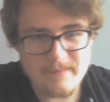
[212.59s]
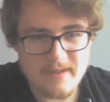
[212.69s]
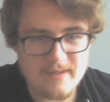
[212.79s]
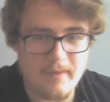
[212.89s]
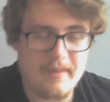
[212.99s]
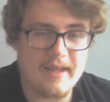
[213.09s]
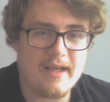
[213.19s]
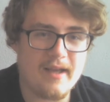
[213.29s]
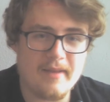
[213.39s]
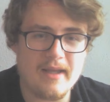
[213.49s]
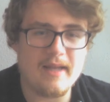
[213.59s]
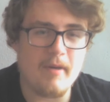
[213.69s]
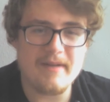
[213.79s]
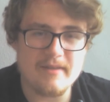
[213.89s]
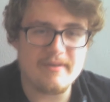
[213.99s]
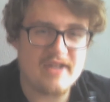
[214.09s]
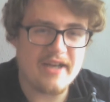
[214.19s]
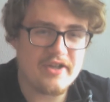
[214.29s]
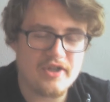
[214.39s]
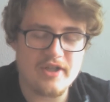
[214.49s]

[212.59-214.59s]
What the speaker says: That's what I'm thinking. I think there might be some dissension